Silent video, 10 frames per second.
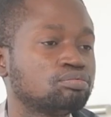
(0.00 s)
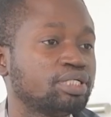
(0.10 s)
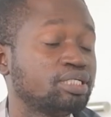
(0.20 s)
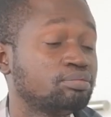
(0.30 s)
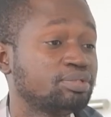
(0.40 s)

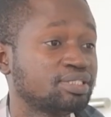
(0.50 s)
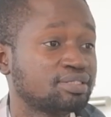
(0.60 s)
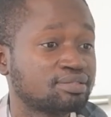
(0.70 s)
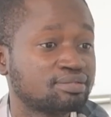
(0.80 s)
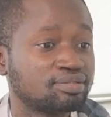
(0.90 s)
My name is
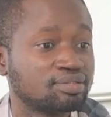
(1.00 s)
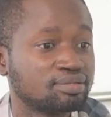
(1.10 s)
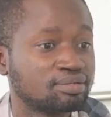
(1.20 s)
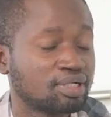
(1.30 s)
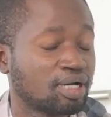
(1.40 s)

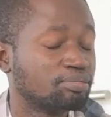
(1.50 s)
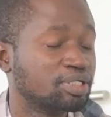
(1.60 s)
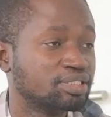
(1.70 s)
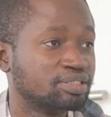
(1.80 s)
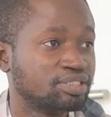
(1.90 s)

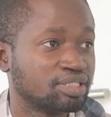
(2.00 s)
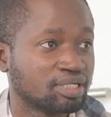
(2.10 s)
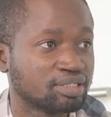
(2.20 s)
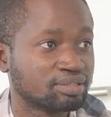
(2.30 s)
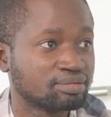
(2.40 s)
Abel
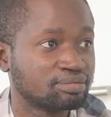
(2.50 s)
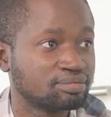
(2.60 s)
Shikanda.